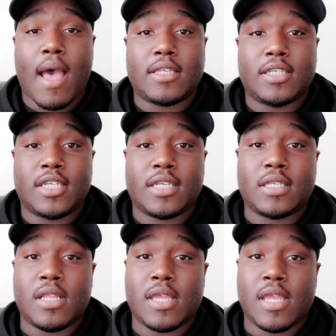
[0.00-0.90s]
I
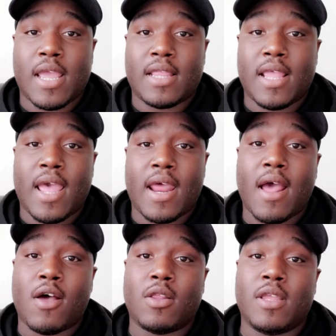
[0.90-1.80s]
suggest looking at
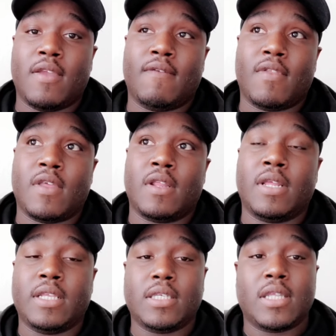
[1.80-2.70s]
that. I'll leave the
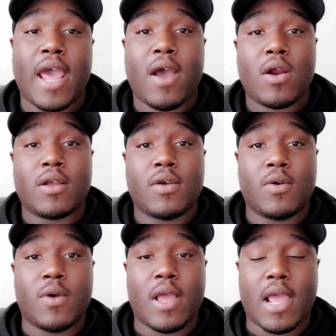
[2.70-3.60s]
link to that
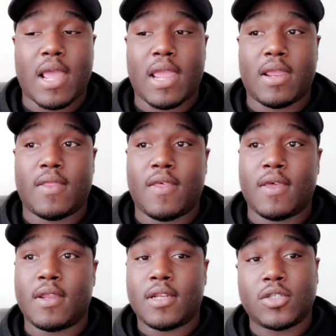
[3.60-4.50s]
article in
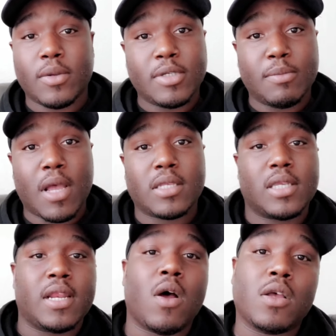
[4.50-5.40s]
the description
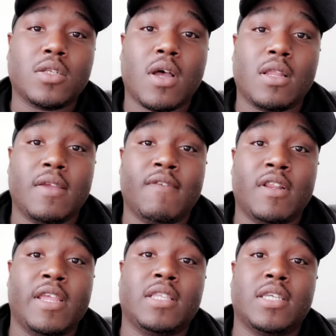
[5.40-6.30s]
box, and also I'll leave
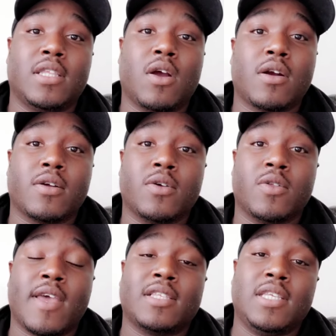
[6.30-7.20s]
a link to the
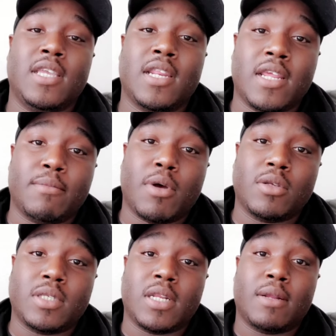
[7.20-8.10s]
article that CNN
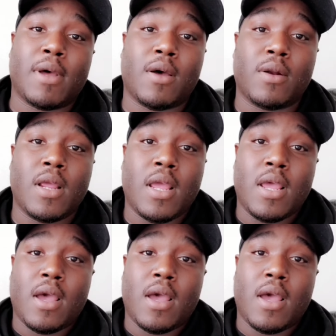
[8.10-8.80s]
posted about